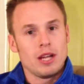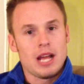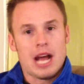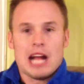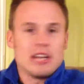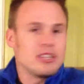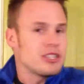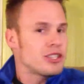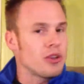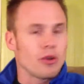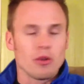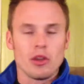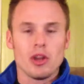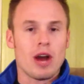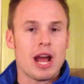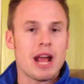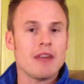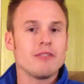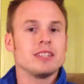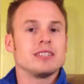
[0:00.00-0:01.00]
I just don't know.
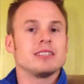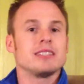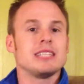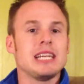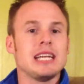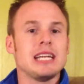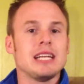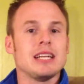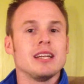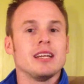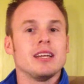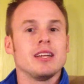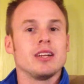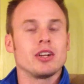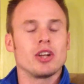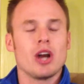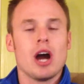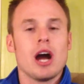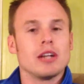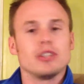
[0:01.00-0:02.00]
I haven't seen
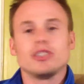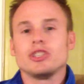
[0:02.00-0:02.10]
God